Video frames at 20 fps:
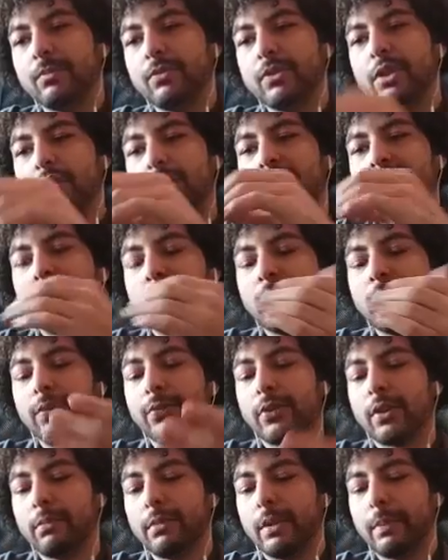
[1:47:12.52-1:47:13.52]
you're coming
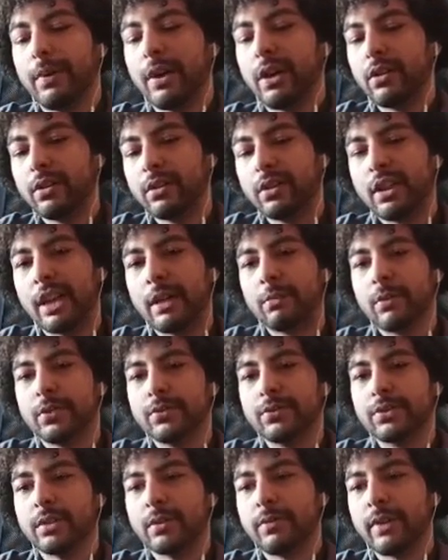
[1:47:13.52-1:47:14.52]
from a paradigm of
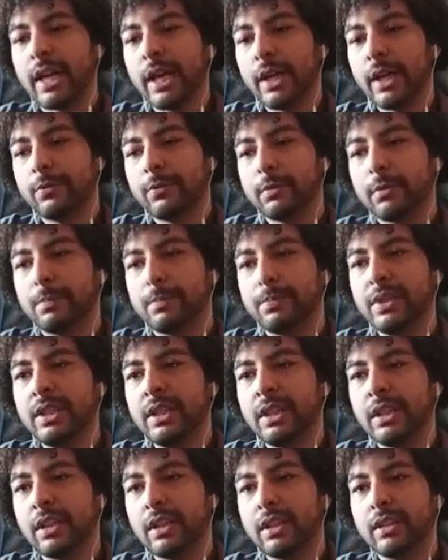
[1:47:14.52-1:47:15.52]
survival
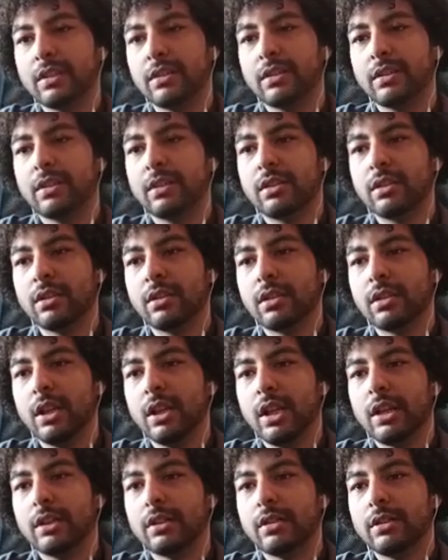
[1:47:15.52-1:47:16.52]
being the
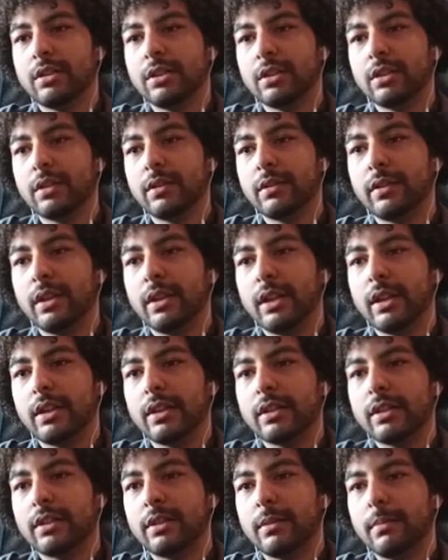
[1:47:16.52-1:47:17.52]
the
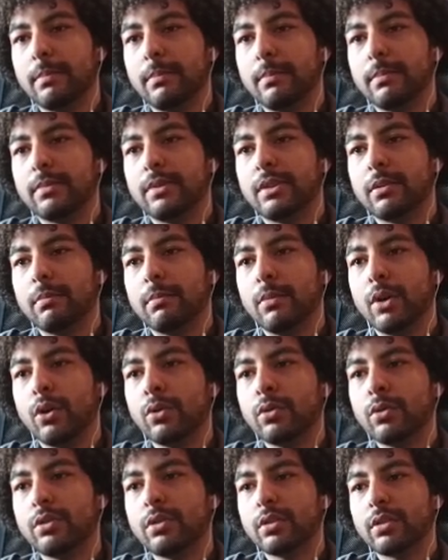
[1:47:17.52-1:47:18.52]
the
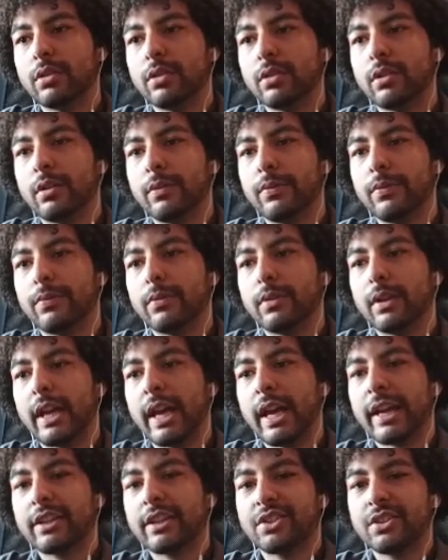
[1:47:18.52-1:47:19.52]
mode of
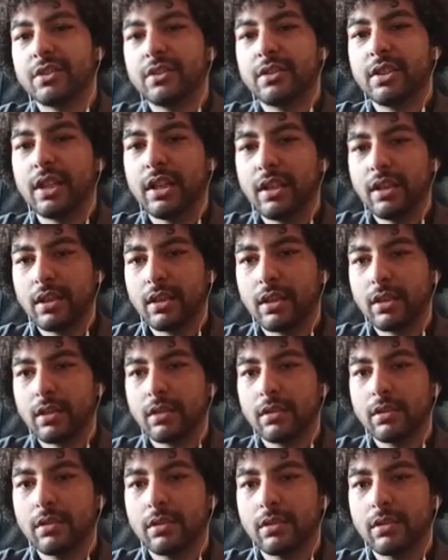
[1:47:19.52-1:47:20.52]
action taking.
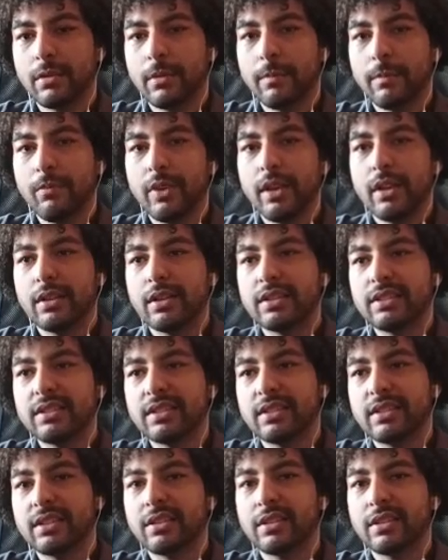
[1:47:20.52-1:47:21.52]
This is
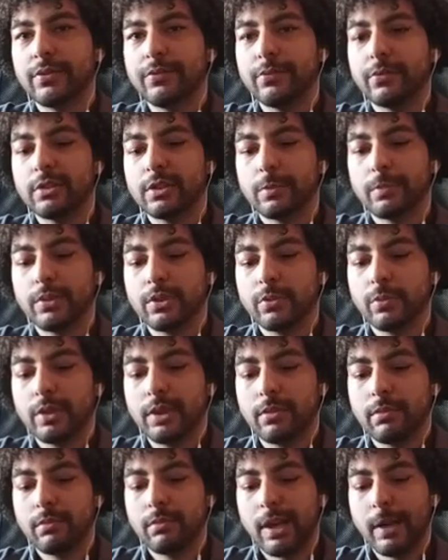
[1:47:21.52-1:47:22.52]
the difference
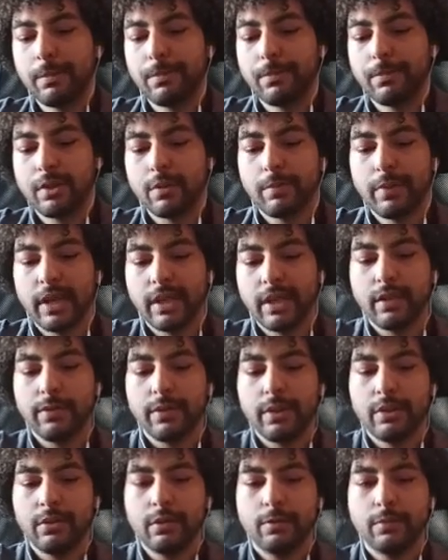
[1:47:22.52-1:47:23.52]
between my perspective
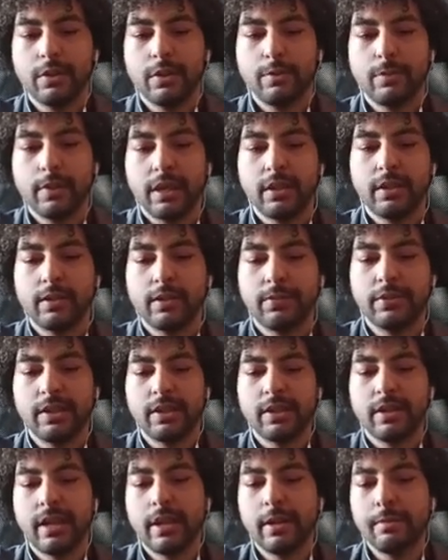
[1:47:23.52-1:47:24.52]
and your perspective, is
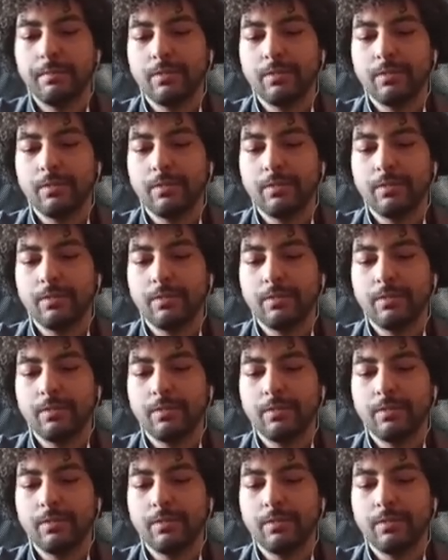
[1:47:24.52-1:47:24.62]
that